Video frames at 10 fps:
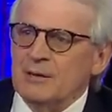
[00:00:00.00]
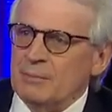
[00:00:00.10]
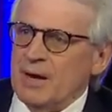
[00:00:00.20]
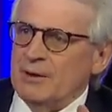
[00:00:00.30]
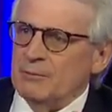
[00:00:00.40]

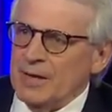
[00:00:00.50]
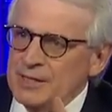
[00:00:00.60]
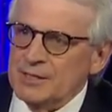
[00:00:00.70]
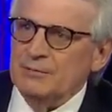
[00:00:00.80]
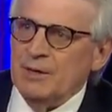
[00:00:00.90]
by
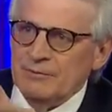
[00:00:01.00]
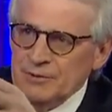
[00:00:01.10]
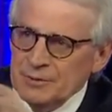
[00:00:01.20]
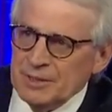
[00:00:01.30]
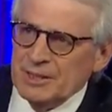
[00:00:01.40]
raising
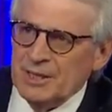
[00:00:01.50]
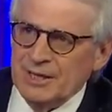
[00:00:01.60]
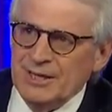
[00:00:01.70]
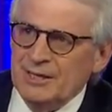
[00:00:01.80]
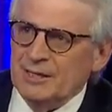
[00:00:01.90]
revenue and
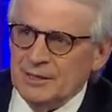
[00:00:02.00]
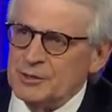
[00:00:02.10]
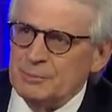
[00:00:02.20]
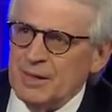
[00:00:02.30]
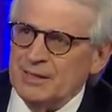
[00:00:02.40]
cutting
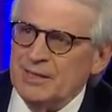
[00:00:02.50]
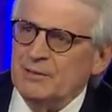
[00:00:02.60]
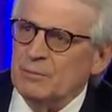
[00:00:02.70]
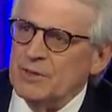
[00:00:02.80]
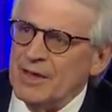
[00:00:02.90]

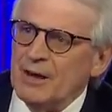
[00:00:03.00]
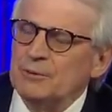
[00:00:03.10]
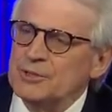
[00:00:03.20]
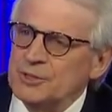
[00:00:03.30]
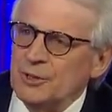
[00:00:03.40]
spending
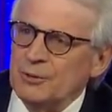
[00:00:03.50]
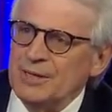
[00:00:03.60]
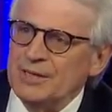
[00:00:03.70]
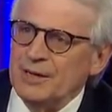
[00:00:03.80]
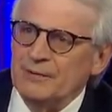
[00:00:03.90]
without
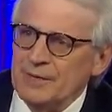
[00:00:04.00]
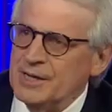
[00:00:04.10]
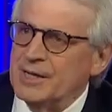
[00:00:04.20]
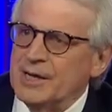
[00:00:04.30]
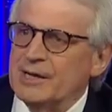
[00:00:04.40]
slowing down the
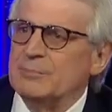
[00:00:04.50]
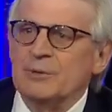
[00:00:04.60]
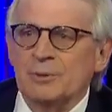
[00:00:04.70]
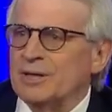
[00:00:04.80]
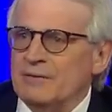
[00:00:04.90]
economy.
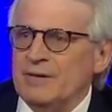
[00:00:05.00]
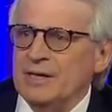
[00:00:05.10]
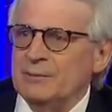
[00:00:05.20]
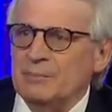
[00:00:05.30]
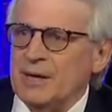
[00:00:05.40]
We're living
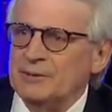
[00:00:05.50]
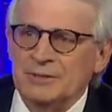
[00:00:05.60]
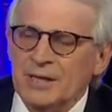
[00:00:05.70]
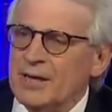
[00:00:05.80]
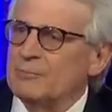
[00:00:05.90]
on borrowed
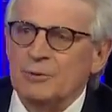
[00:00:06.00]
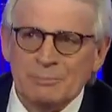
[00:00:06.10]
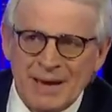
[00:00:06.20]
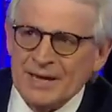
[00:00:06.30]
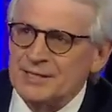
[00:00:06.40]
time. We're
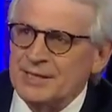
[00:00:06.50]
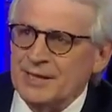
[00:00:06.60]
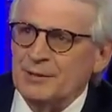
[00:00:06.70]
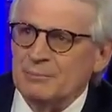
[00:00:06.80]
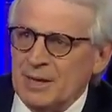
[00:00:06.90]
passing
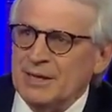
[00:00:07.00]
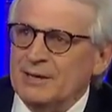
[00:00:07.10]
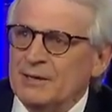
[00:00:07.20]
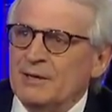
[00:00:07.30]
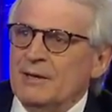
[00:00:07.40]
out money. So you
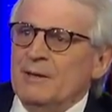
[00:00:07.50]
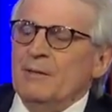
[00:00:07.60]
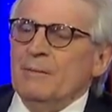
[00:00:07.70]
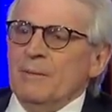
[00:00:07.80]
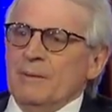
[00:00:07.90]
slow down the
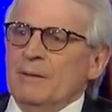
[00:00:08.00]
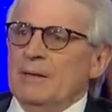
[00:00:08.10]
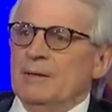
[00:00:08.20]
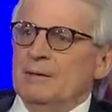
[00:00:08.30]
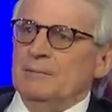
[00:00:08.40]

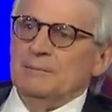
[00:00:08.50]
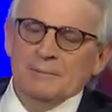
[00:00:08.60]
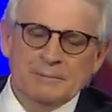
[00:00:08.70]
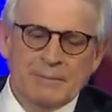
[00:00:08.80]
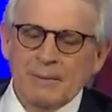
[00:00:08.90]
economy, you're going to
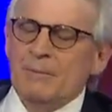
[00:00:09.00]
slow down the